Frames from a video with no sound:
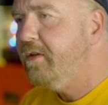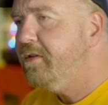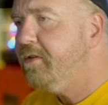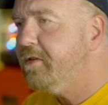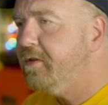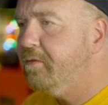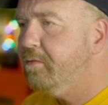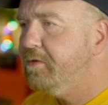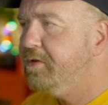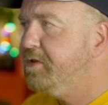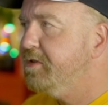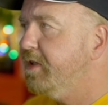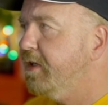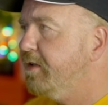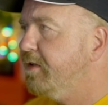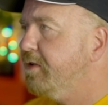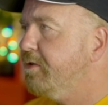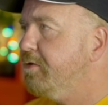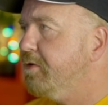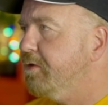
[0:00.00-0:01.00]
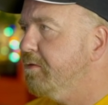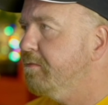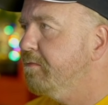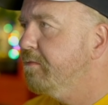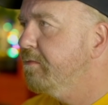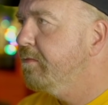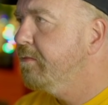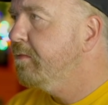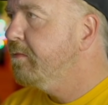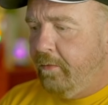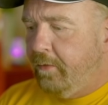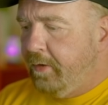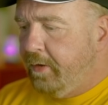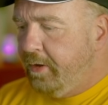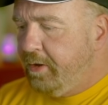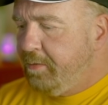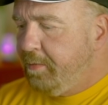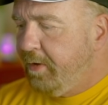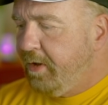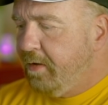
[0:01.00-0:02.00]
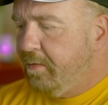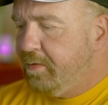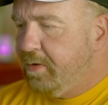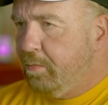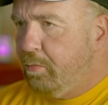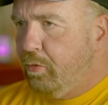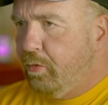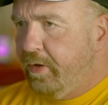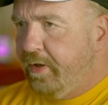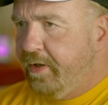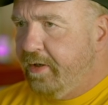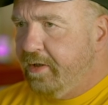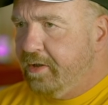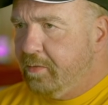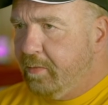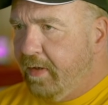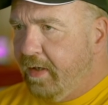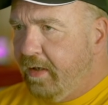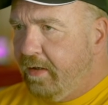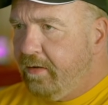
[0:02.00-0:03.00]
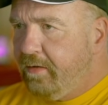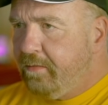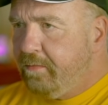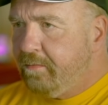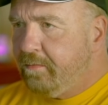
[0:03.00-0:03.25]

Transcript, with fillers: So we'll just set it to true. This becomes a Boolean as well.